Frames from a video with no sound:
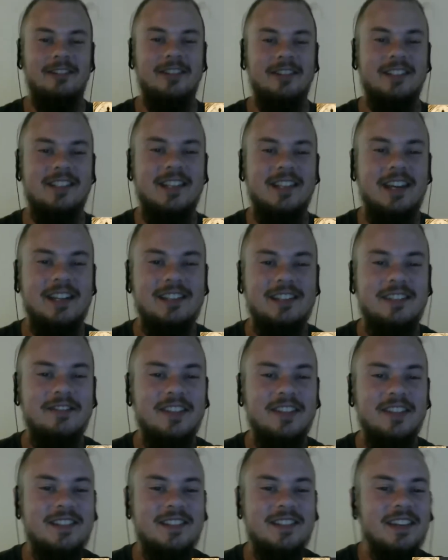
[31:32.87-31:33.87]
know the status of
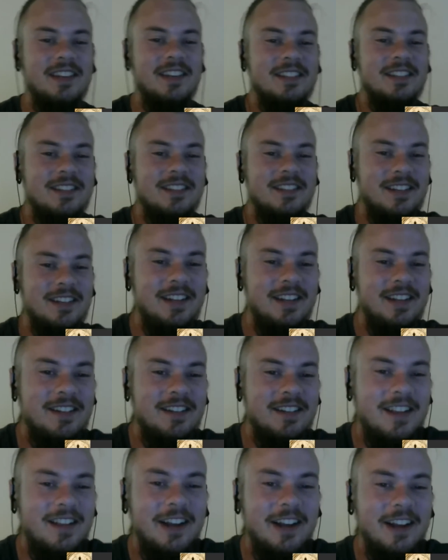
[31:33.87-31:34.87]
these things,
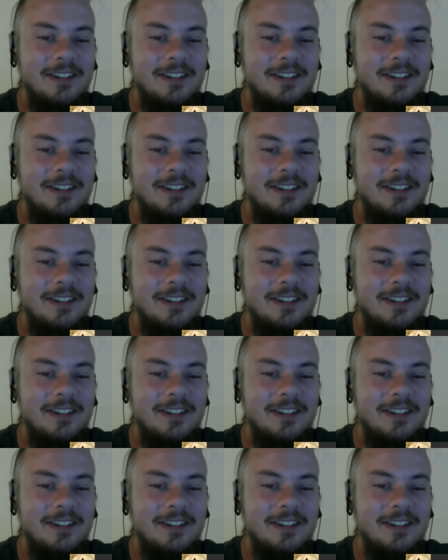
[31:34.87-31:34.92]
and I